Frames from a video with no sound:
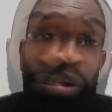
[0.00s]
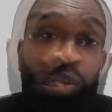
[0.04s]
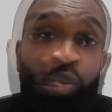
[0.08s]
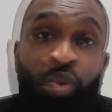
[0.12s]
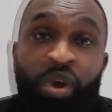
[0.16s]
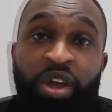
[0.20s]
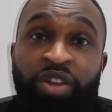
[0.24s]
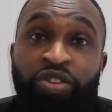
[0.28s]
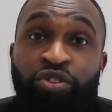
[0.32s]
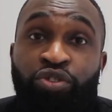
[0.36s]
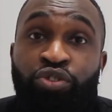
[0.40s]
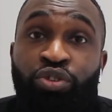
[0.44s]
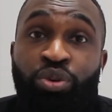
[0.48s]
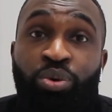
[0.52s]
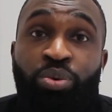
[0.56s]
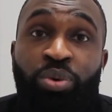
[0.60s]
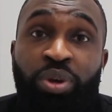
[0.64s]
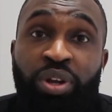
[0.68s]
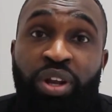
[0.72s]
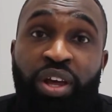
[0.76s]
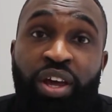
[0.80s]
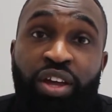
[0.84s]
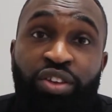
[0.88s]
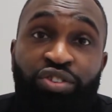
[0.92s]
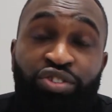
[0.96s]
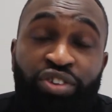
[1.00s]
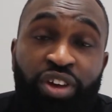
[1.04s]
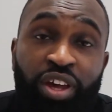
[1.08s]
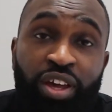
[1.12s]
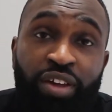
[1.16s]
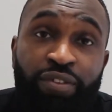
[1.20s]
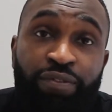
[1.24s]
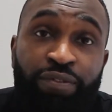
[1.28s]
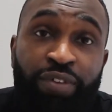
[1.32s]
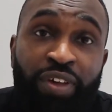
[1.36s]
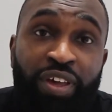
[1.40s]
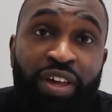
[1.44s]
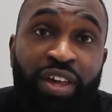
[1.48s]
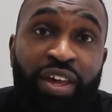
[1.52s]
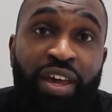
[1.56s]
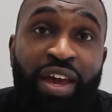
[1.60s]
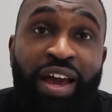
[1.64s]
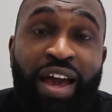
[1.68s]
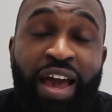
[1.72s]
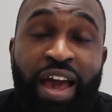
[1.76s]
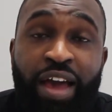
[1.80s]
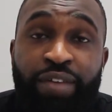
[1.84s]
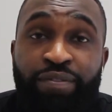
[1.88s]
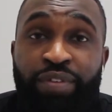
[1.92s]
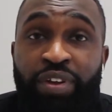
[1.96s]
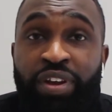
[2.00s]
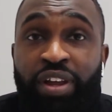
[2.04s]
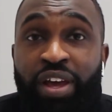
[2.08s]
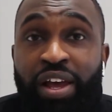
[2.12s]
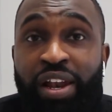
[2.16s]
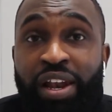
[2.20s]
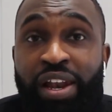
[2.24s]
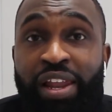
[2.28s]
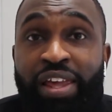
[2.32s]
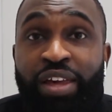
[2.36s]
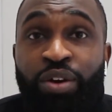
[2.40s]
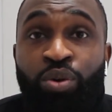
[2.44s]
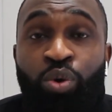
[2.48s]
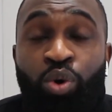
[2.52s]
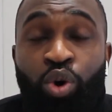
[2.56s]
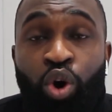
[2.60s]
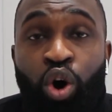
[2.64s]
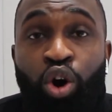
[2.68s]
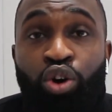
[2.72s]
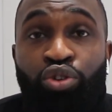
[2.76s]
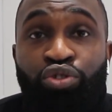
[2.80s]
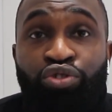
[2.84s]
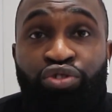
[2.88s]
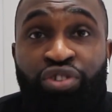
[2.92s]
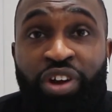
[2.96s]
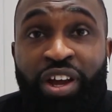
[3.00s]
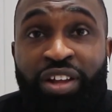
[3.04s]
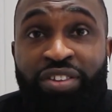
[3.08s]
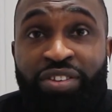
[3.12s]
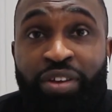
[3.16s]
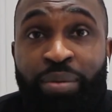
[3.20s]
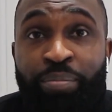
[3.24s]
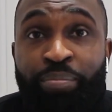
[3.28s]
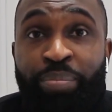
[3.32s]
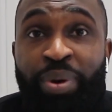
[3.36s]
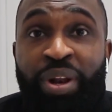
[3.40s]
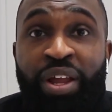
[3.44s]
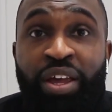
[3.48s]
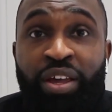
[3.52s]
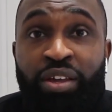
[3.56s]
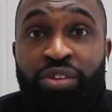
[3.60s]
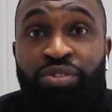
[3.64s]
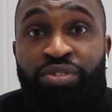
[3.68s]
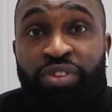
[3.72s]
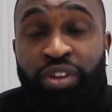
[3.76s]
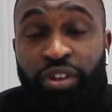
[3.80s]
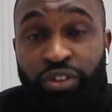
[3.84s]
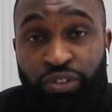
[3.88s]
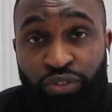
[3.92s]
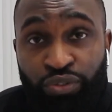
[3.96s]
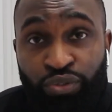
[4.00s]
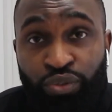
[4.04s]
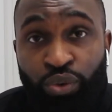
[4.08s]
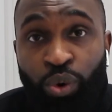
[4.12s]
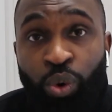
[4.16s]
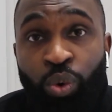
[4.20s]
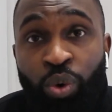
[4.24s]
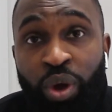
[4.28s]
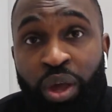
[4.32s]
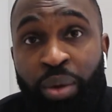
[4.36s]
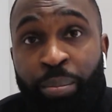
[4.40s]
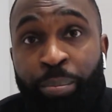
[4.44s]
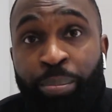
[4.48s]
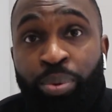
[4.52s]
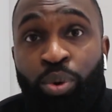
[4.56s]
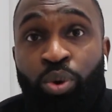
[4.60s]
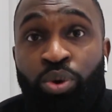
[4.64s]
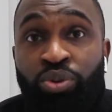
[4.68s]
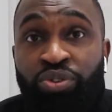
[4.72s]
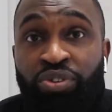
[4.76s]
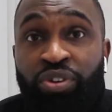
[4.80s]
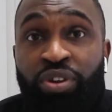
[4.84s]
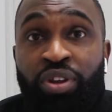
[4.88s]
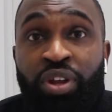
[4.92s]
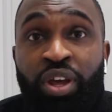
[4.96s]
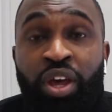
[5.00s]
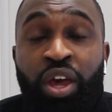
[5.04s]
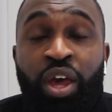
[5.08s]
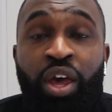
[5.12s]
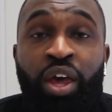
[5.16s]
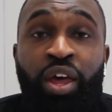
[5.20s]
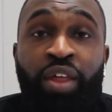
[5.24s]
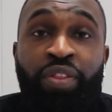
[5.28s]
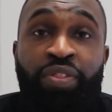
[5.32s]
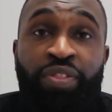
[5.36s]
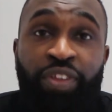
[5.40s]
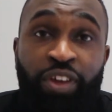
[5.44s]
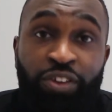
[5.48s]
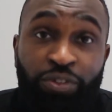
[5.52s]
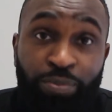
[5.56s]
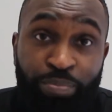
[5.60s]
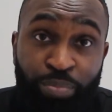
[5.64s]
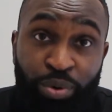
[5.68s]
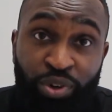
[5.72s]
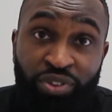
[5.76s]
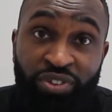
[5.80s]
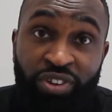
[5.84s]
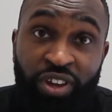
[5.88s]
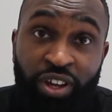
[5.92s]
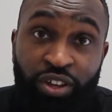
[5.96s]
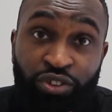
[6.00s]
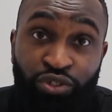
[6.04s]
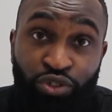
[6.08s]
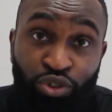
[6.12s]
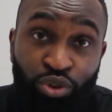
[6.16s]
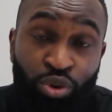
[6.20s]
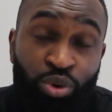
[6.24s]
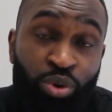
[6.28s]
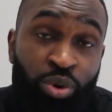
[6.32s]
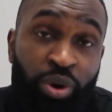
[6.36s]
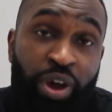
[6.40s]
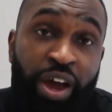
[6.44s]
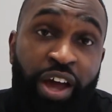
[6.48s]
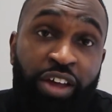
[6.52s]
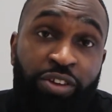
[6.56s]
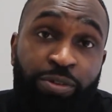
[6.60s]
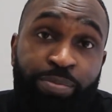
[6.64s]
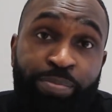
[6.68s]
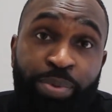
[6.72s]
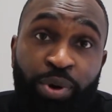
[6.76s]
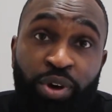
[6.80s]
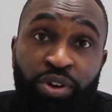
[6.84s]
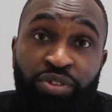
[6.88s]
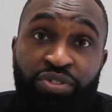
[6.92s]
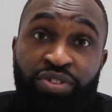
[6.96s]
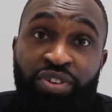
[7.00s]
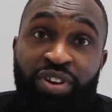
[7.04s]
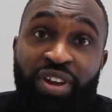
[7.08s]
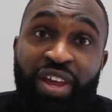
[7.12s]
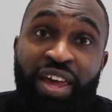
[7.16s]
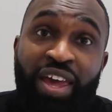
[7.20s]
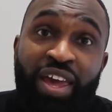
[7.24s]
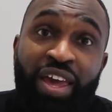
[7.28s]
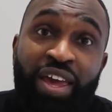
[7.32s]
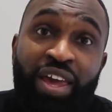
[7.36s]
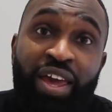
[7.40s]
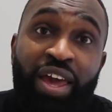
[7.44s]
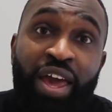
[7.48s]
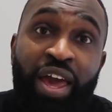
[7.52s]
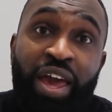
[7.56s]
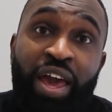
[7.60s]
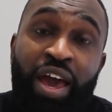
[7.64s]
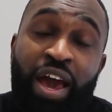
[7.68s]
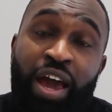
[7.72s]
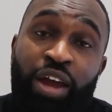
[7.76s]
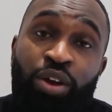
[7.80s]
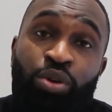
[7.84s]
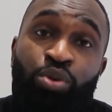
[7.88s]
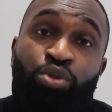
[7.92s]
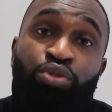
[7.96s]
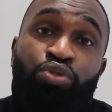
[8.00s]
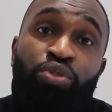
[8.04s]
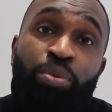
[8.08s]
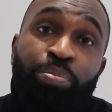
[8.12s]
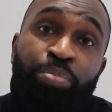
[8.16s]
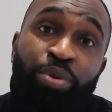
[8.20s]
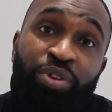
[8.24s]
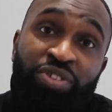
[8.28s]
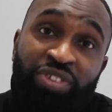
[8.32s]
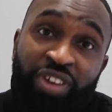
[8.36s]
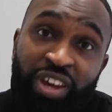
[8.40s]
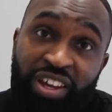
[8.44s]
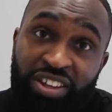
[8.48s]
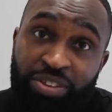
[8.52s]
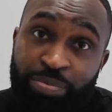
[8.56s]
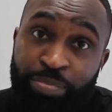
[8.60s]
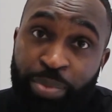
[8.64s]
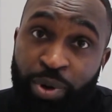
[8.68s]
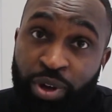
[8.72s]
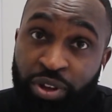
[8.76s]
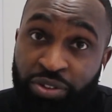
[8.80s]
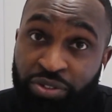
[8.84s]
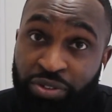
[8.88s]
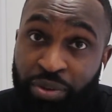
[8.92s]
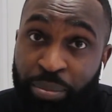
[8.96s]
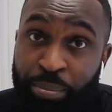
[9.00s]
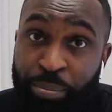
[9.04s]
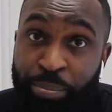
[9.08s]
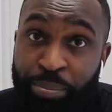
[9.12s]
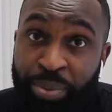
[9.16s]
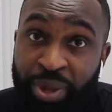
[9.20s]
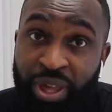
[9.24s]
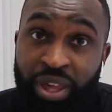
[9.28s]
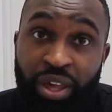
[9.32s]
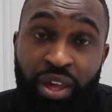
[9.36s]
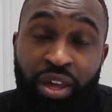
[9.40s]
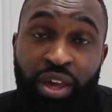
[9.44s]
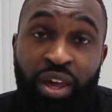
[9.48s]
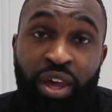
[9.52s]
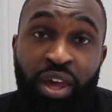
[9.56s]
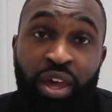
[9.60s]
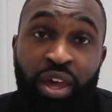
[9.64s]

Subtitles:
When doing a JV, having a legal contract in place is so important. This protects you as person A and also protects person B.